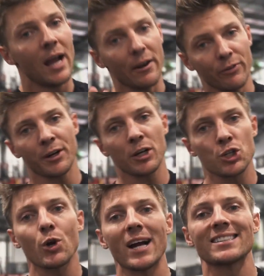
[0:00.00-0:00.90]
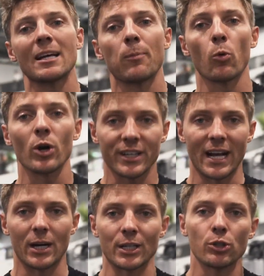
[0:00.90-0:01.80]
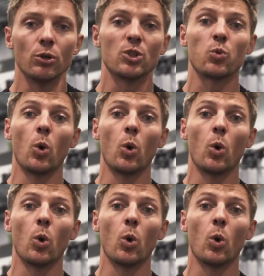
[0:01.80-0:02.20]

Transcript: Every good tricep workout includes